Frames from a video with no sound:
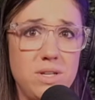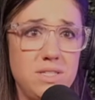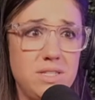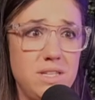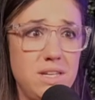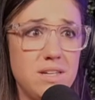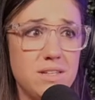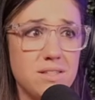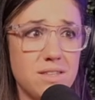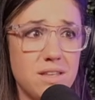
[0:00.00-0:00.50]

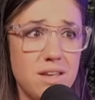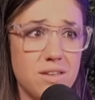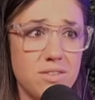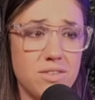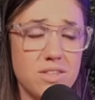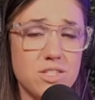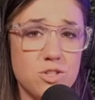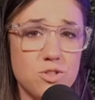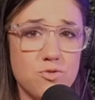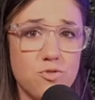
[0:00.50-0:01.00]
see as like,
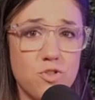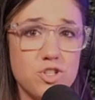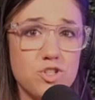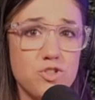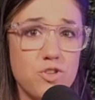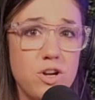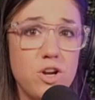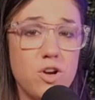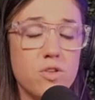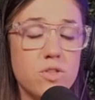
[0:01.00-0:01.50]
this is
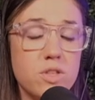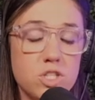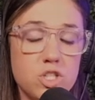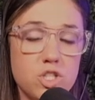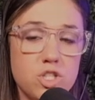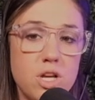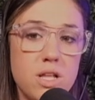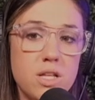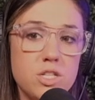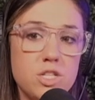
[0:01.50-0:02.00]
frustrating or this is
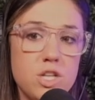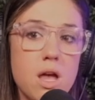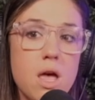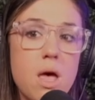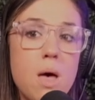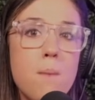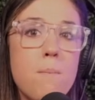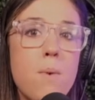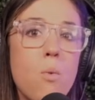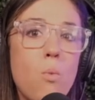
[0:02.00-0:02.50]
challenging,
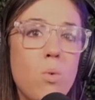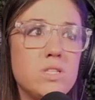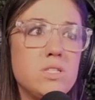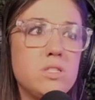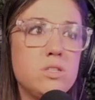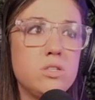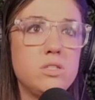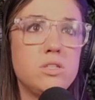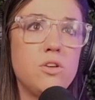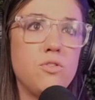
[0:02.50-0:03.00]
but what's
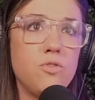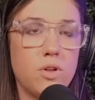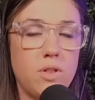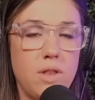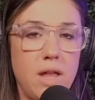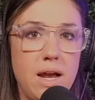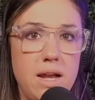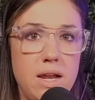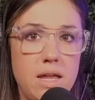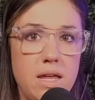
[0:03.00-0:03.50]
the silver
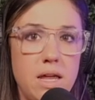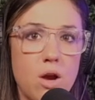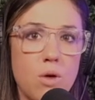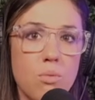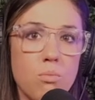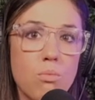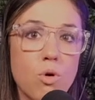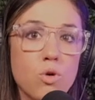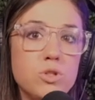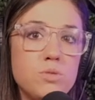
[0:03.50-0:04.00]
lining here?
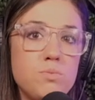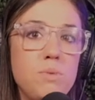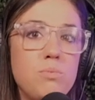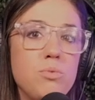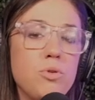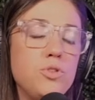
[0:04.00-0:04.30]
Most people yep.